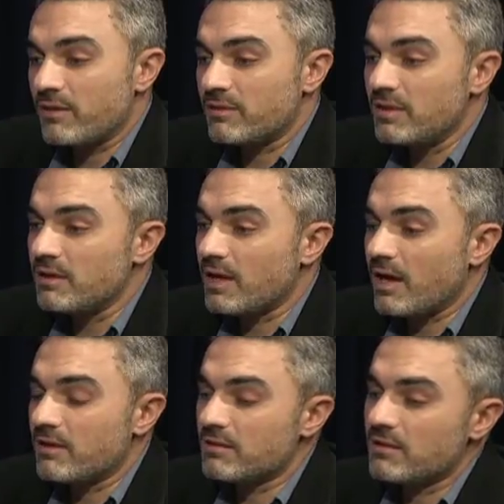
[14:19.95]

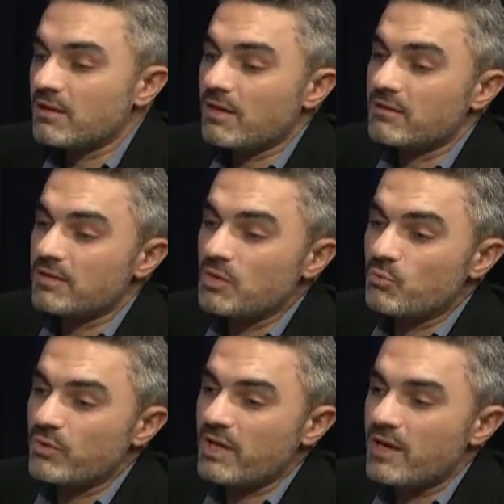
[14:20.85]
think
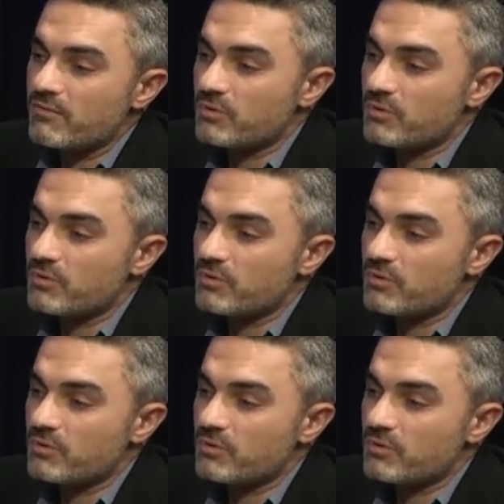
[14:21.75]
we have